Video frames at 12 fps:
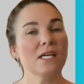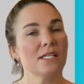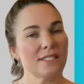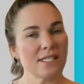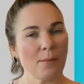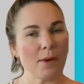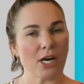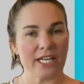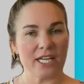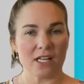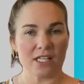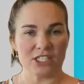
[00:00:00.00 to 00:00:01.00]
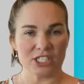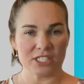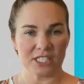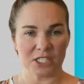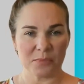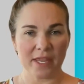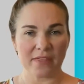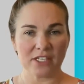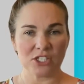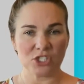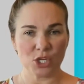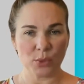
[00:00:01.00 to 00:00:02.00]
Some archaeologists suspect that
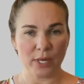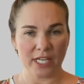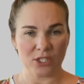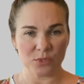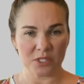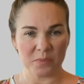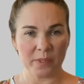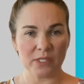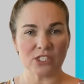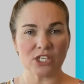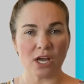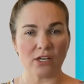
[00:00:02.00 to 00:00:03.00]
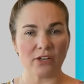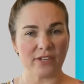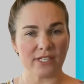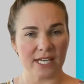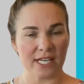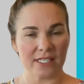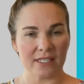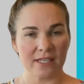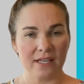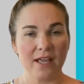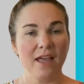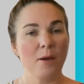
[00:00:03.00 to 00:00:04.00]
Stonehenge was built to honor the dead.
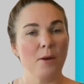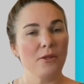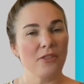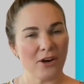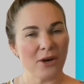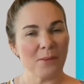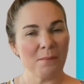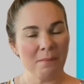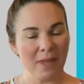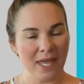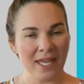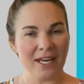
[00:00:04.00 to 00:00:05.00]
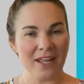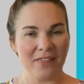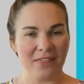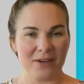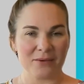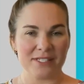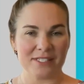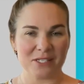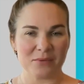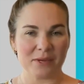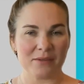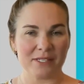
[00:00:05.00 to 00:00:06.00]
There are many theories
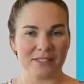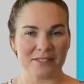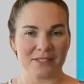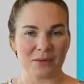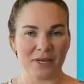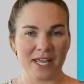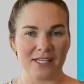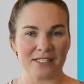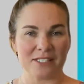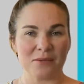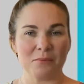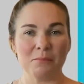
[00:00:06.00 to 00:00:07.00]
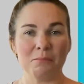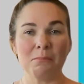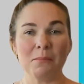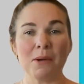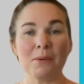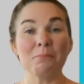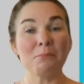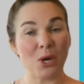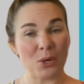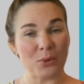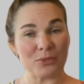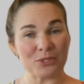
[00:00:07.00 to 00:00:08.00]
surrounding Stonehenge.
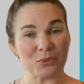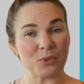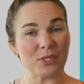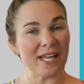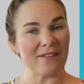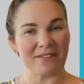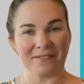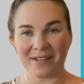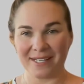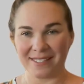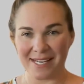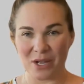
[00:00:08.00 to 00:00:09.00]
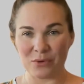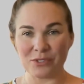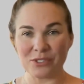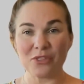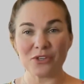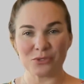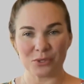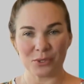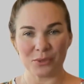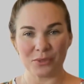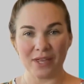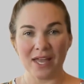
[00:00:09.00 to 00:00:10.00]
Most will never find out the truth.